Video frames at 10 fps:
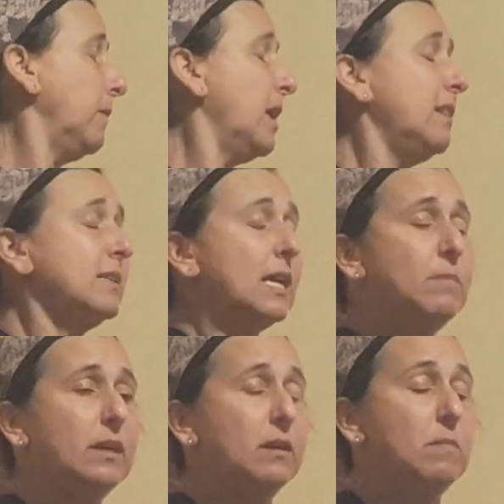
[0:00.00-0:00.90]
Nothing's
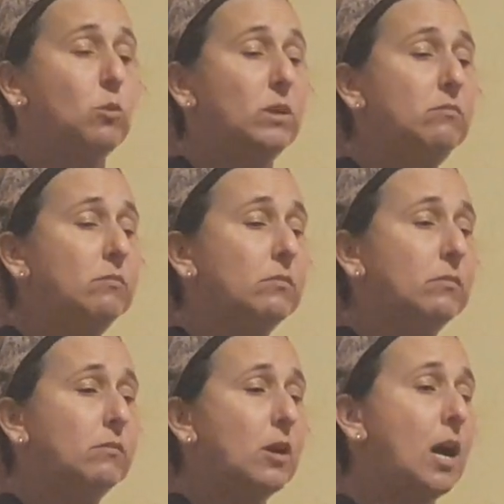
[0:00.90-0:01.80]
happening in Melbourne.
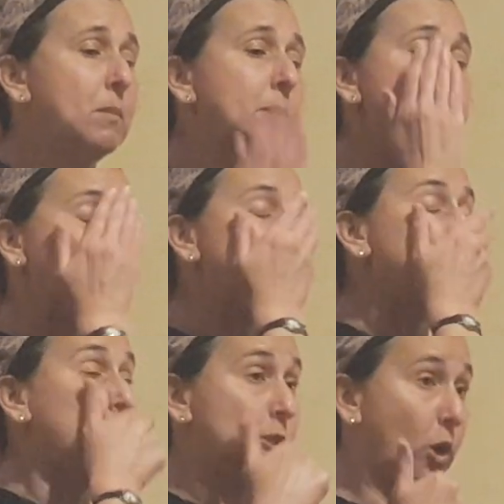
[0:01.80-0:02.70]
I'm
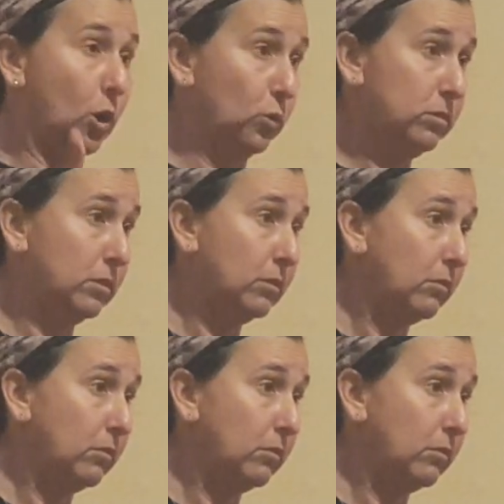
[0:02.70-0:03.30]
years old.